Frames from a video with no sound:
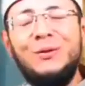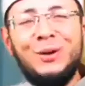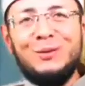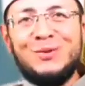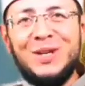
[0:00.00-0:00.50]

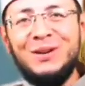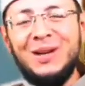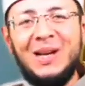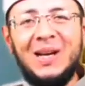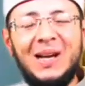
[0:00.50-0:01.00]
fikum,
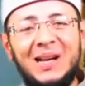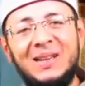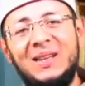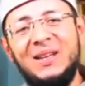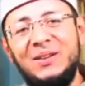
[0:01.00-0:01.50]
Shaykhana.
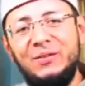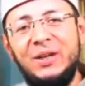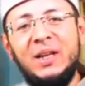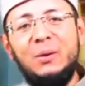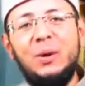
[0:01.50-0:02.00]
And
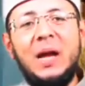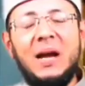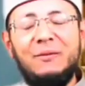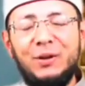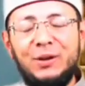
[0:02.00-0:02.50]
really, we
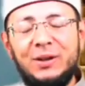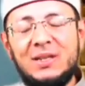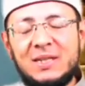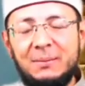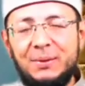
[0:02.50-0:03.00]
have
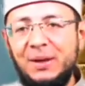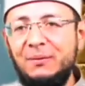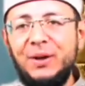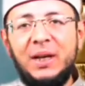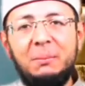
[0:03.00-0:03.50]
learned something
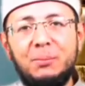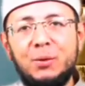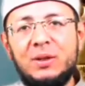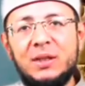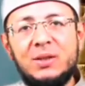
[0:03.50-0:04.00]
very
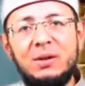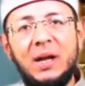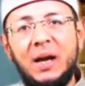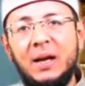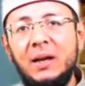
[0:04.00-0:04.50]
important
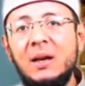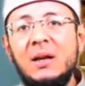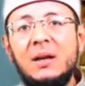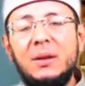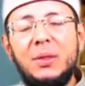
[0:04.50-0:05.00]
tonight
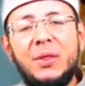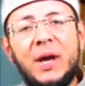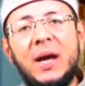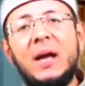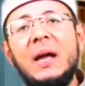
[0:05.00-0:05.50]

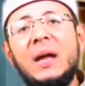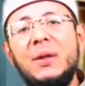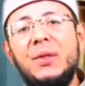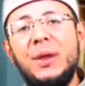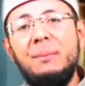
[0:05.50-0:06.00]
that
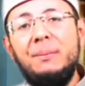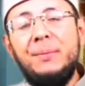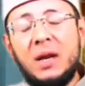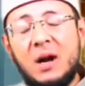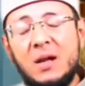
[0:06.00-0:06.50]
the,
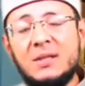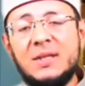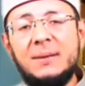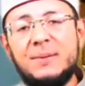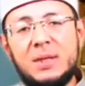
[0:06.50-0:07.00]
the
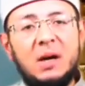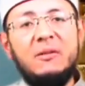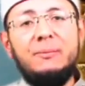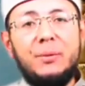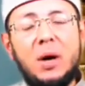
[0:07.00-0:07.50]
concept
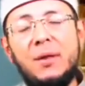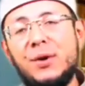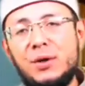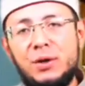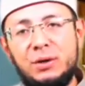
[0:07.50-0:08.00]
of
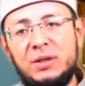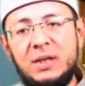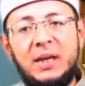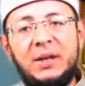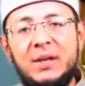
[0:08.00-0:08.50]
brotherhood
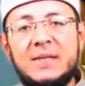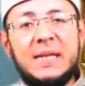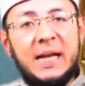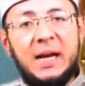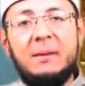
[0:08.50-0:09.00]
in
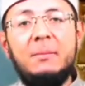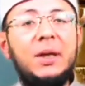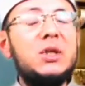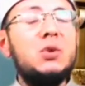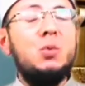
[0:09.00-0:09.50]
Islam
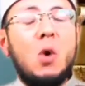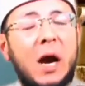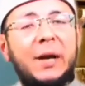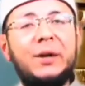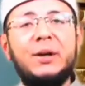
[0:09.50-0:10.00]
is
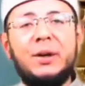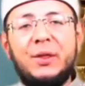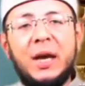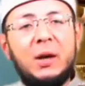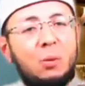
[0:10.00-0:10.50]
wider
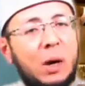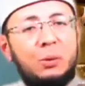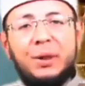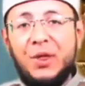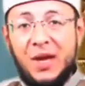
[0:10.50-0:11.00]
than what
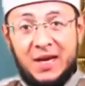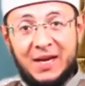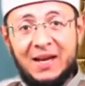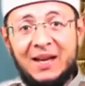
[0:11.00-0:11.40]
we think.